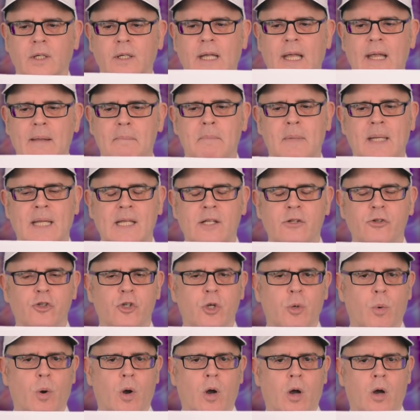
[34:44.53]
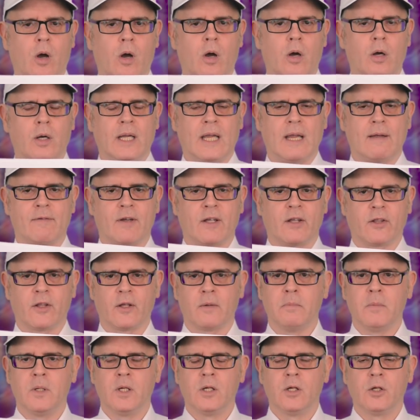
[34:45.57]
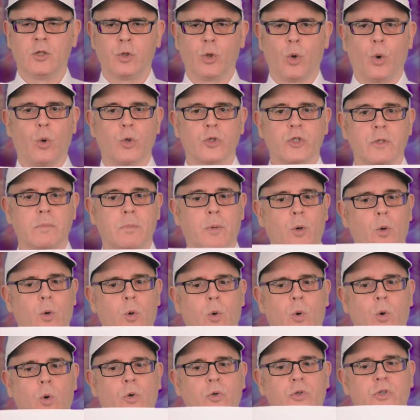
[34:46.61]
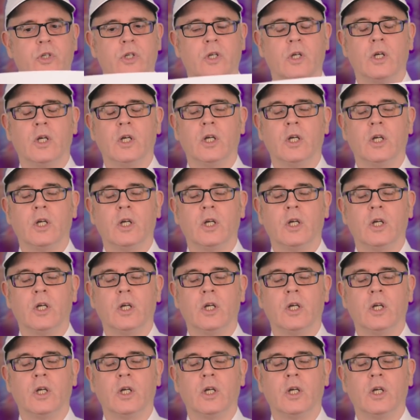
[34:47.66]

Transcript: it means you are giving them your support.